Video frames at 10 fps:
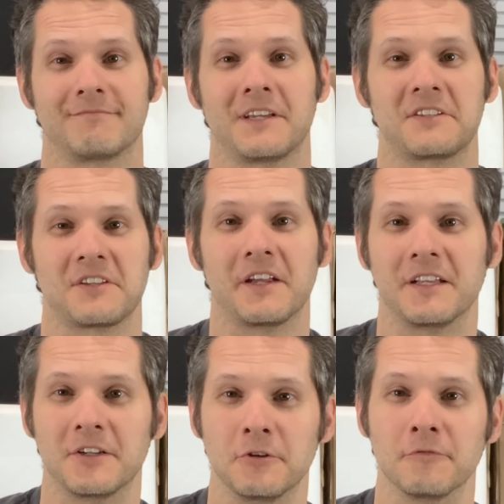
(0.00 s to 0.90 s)

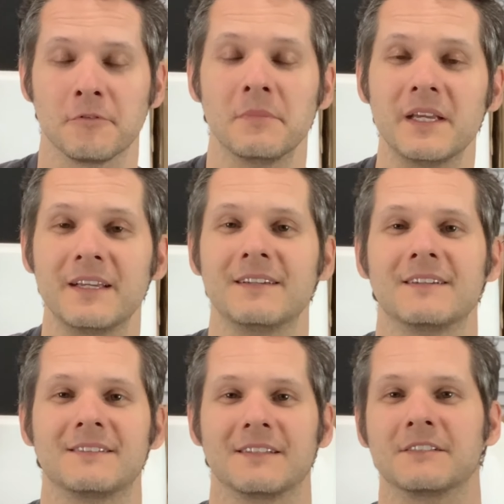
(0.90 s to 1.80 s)
exciting and new for me
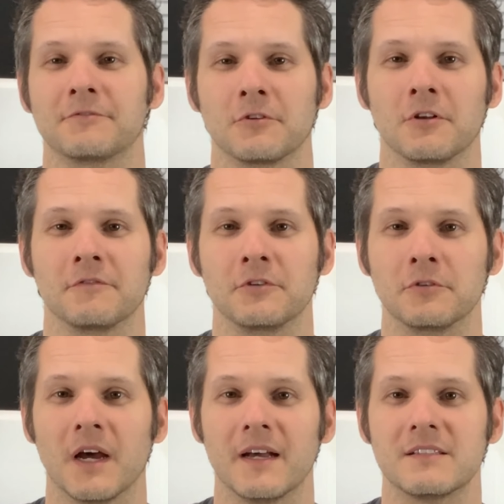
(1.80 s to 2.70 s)
as it is for all of you
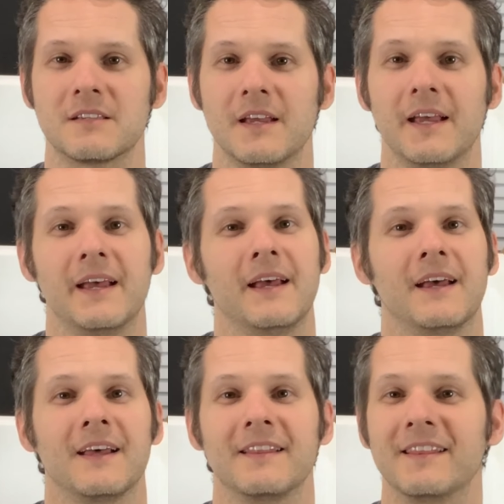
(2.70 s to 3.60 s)
guys.
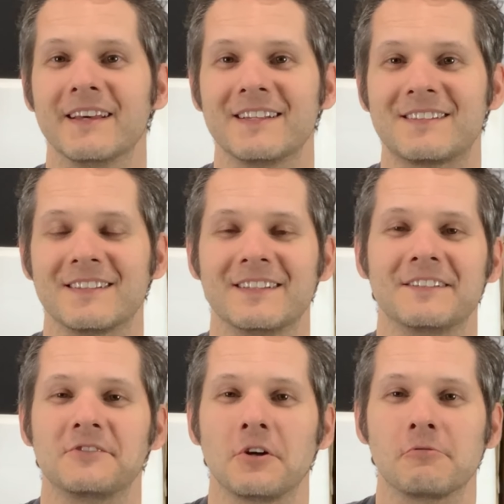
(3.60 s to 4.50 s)
This
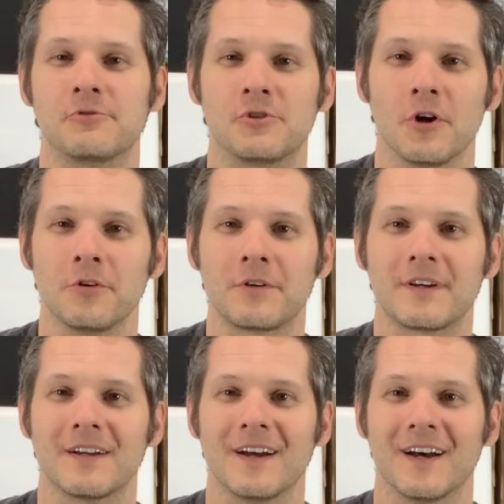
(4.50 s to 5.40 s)
is no joke.
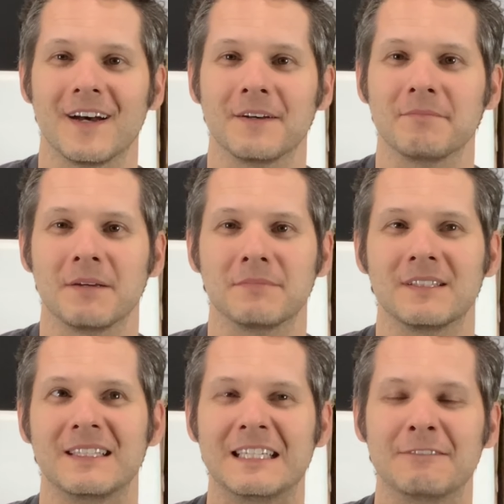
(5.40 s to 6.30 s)
I
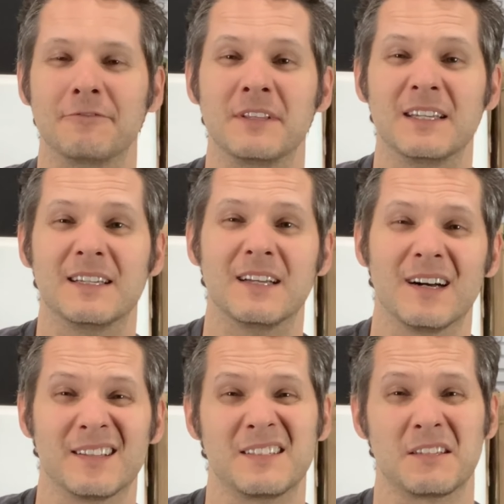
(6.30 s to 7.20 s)
believe the
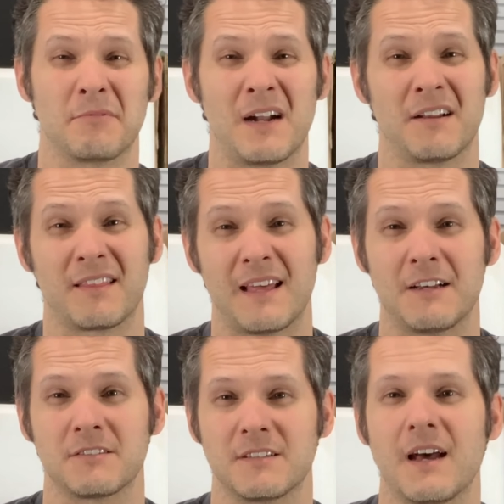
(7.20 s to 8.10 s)
gauntlet is around
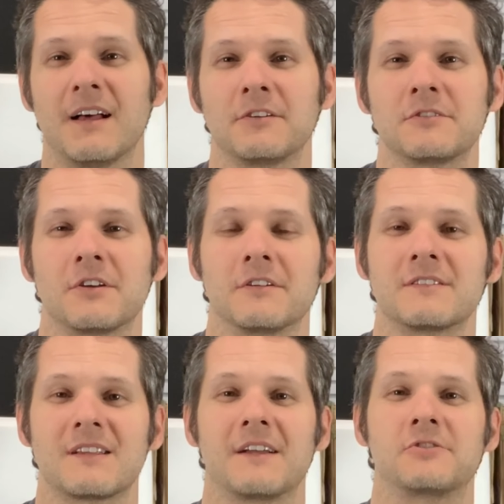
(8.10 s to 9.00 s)
$1,000 on
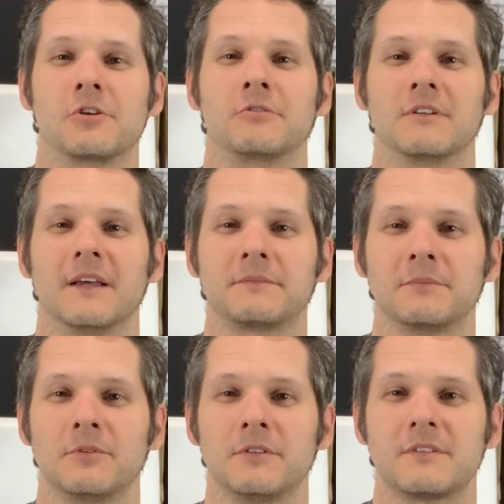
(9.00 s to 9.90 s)
Sideshow
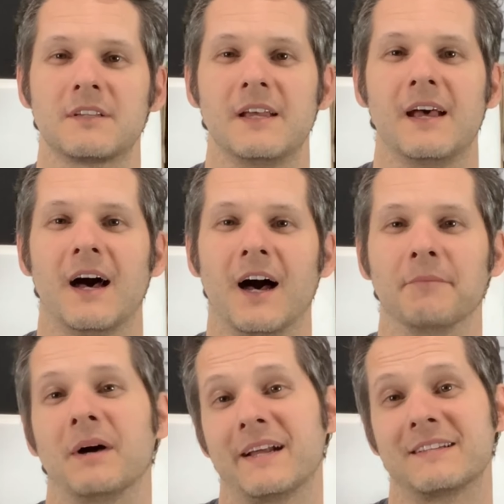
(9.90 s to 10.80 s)
Collectibles.
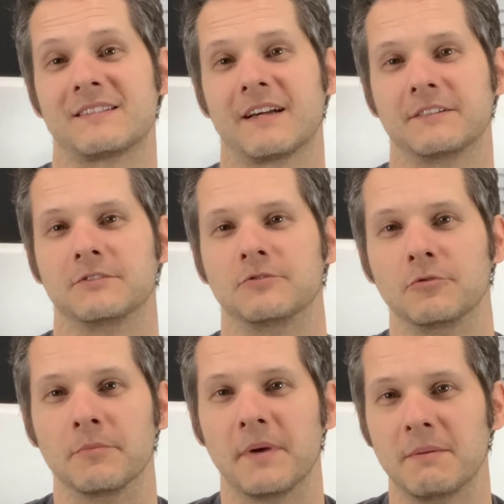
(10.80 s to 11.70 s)
I decided to do
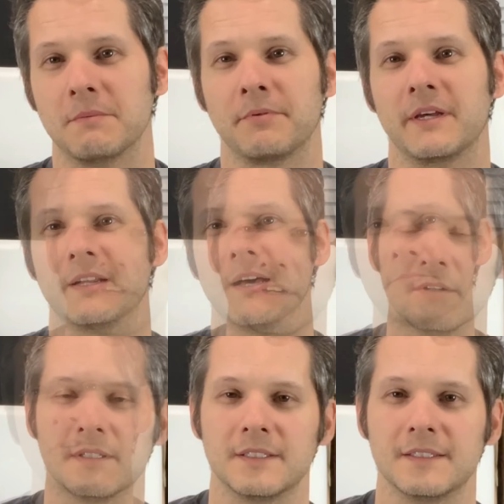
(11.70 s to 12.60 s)
the payment plan
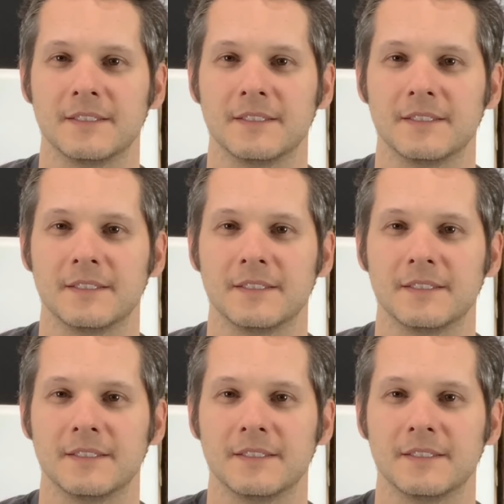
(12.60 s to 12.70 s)
option.